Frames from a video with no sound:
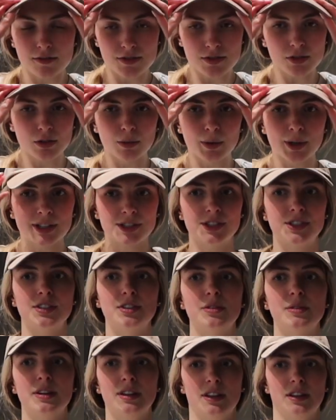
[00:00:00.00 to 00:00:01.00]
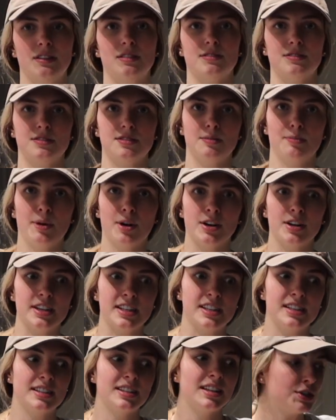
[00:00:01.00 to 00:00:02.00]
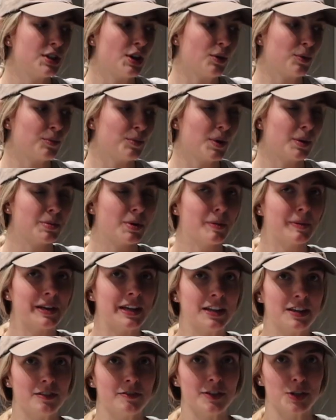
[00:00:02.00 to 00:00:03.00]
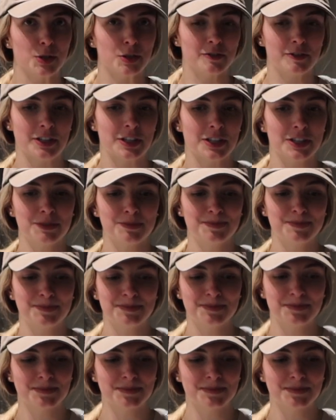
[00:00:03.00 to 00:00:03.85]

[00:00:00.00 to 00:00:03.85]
of schoolwork to do and then there's the party. So I'll probably end the video up here.